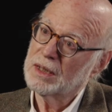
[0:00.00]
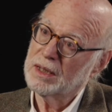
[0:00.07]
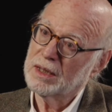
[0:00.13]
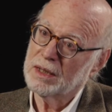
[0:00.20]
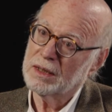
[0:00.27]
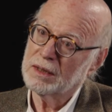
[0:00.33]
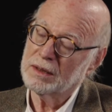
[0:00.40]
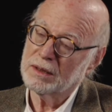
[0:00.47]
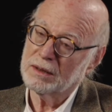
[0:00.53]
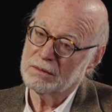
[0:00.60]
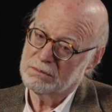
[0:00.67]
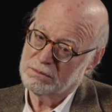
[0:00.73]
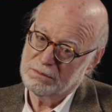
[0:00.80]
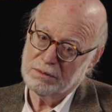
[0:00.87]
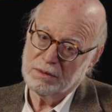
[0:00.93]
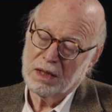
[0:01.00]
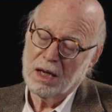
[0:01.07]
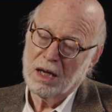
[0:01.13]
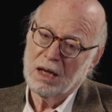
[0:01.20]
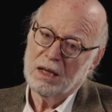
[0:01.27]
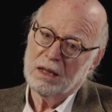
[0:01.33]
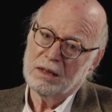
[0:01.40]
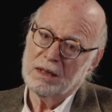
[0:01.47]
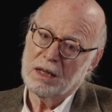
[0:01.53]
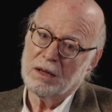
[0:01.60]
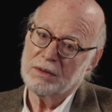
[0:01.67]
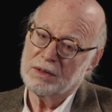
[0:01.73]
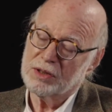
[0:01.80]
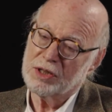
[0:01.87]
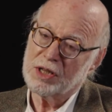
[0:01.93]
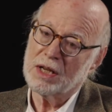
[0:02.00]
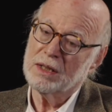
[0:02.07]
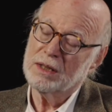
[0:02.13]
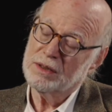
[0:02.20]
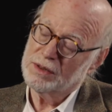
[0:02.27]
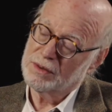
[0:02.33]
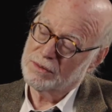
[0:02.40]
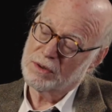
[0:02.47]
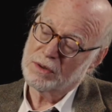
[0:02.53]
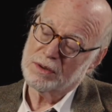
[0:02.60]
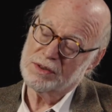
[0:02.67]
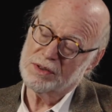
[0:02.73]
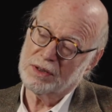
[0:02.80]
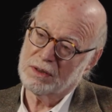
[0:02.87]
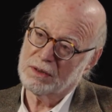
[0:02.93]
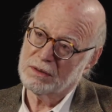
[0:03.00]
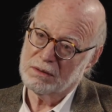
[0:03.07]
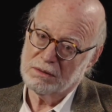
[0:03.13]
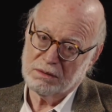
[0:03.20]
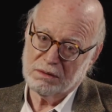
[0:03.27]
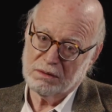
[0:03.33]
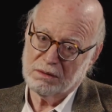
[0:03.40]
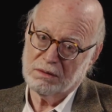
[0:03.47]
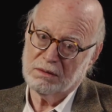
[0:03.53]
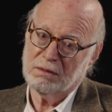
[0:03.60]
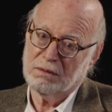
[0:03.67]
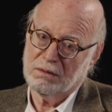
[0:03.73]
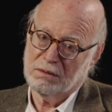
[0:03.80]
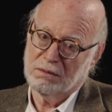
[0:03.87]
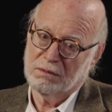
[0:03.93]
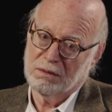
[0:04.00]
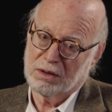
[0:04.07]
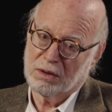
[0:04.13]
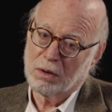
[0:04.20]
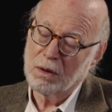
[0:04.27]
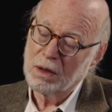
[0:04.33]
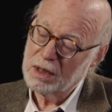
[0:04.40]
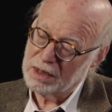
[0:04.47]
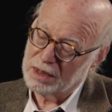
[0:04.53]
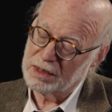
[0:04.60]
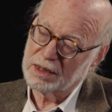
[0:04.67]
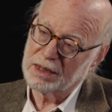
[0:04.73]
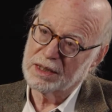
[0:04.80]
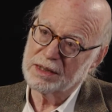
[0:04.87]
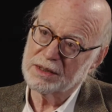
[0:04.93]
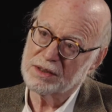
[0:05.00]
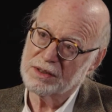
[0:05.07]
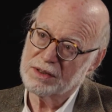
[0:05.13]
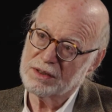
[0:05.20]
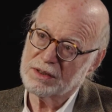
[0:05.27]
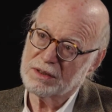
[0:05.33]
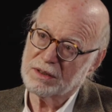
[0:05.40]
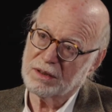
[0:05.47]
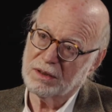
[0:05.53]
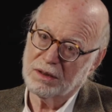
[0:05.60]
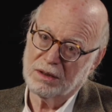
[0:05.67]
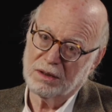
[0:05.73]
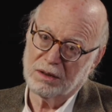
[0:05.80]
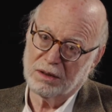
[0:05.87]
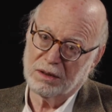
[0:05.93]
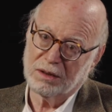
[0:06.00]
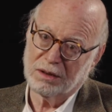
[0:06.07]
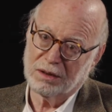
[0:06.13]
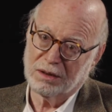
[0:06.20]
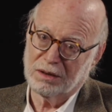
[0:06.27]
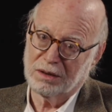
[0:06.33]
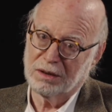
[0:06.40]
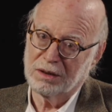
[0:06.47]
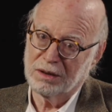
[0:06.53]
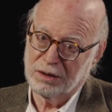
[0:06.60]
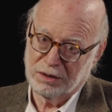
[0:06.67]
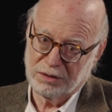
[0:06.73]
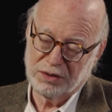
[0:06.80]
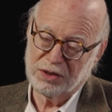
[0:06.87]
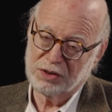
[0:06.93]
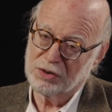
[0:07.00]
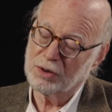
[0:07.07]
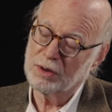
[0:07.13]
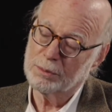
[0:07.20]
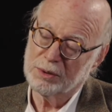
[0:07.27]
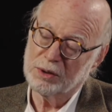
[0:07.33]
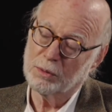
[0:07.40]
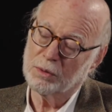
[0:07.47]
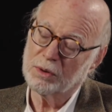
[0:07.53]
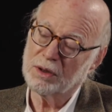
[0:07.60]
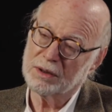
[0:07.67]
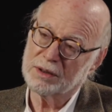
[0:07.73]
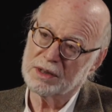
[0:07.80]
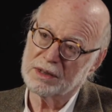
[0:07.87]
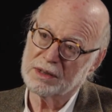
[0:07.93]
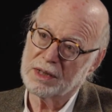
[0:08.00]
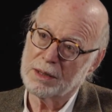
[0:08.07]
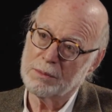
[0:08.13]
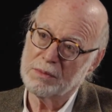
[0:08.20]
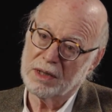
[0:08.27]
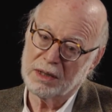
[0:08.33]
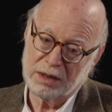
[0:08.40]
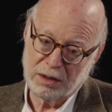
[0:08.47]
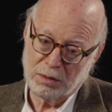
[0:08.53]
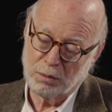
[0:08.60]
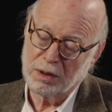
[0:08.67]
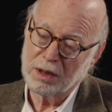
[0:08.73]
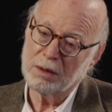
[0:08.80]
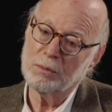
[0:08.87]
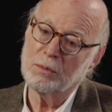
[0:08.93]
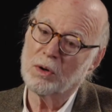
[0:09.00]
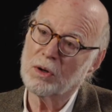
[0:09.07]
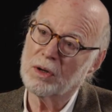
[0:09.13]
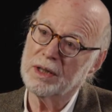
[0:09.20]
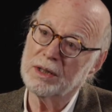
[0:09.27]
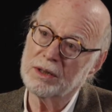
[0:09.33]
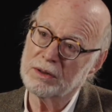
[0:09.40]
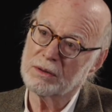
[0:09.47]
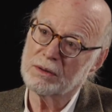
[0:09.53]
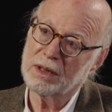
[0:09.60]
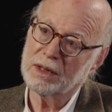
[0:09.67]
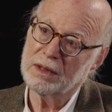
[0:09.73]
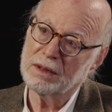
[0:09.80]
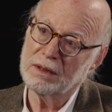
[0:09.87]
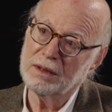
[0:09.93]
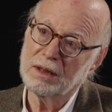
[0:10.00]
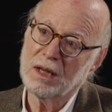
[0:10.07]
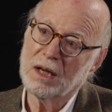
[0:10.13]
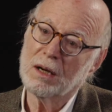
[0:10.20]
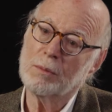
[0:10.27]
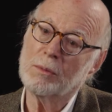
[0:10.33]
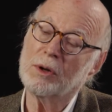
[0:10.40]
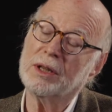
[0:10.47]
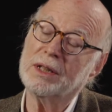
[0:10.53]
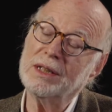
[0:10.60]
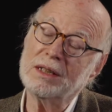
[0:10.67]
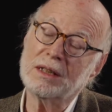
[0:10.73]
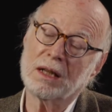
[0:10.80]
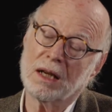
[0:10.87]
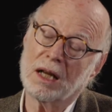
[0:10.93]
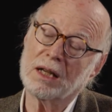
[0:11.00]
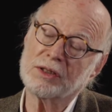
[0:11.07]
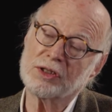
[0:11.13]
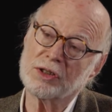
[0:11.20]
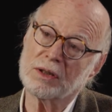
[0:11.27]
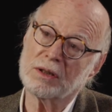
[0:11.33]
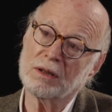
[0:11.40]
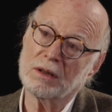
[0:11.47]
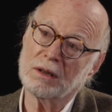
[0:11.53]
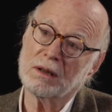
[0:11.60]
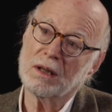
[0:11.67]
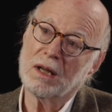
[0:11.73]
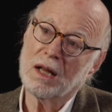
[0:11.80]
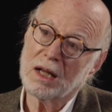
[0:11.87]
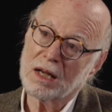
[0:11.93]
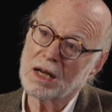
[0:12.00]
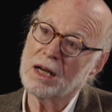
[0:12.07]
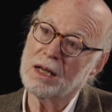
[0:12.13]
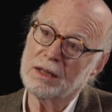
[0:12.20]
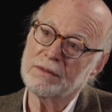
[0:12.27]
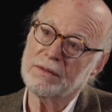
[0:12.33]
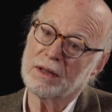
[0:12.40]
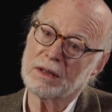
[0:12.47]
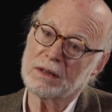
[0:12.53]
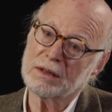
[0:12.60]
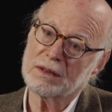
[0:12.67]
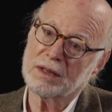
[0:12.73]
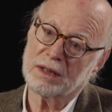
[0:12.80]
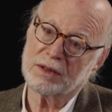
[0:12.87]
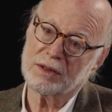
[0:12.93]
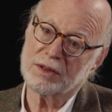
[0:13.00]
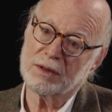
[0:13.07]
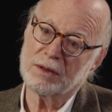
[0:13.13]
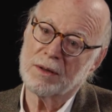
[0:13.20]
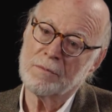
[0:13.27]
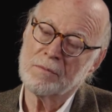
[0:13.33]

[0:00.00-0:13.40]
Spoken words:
And now the Chinese, of course, are recoiling against this urban world that they made. They want a more integrated, more ecological kind of architecture.